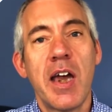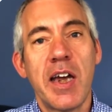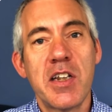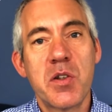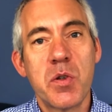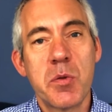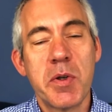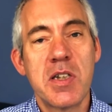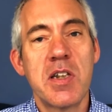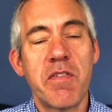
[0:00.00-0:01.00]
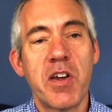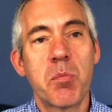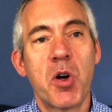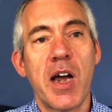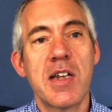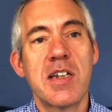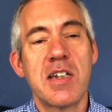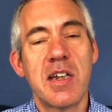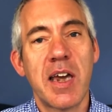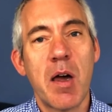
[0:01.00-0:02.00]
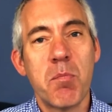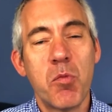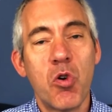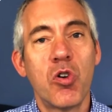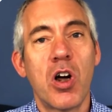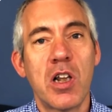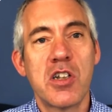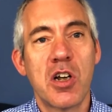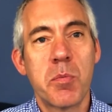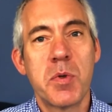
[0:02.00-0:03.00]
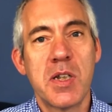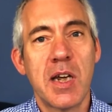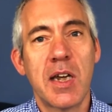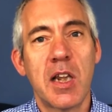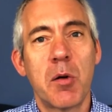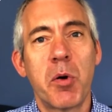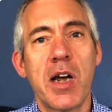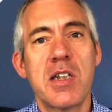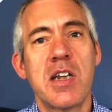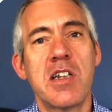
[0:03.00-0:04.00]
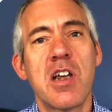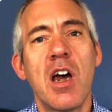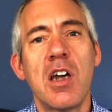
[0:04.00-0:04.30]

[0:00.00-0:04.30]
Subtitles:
into a specific practice and get more knowledge on a particular practice,